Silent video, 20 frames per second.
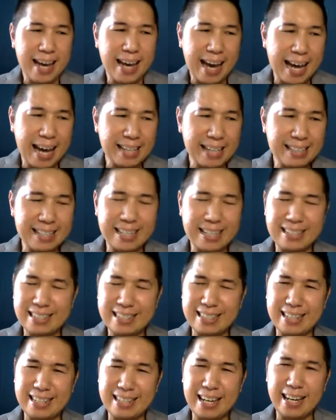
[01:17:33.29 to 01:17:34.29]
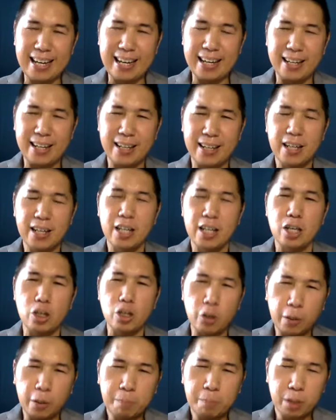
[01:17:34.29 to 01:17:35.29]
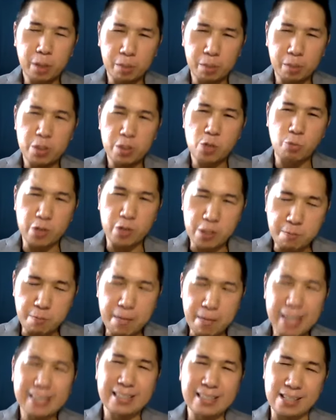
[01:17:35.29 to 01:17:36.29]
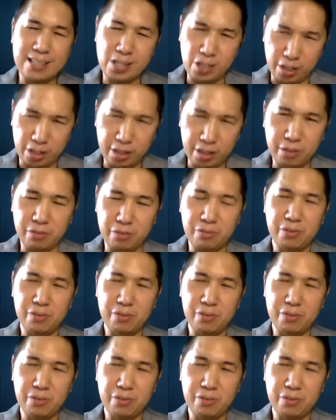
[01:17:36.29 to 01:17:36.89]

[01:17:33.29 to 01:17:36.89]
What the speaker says: at the end of the day, your purpose was meant to serve.